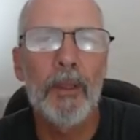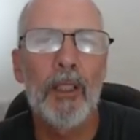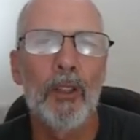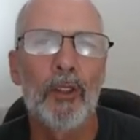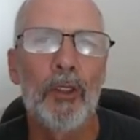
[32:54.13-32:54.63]

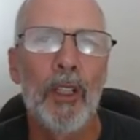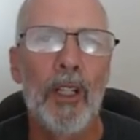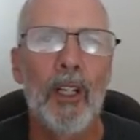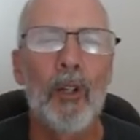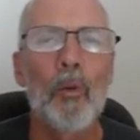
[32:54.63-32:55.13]
because
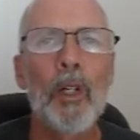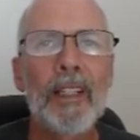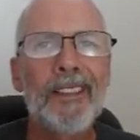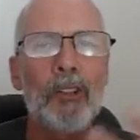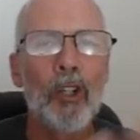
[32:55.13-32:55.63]

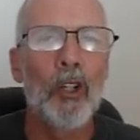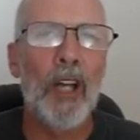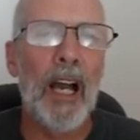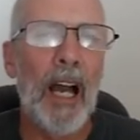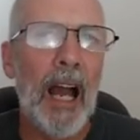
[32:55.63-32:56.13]
we
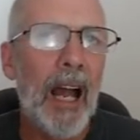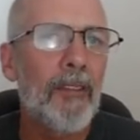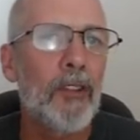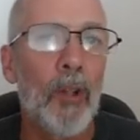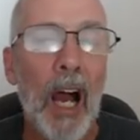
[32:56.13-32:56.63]
saw that
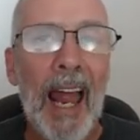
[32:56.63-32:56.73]
have to,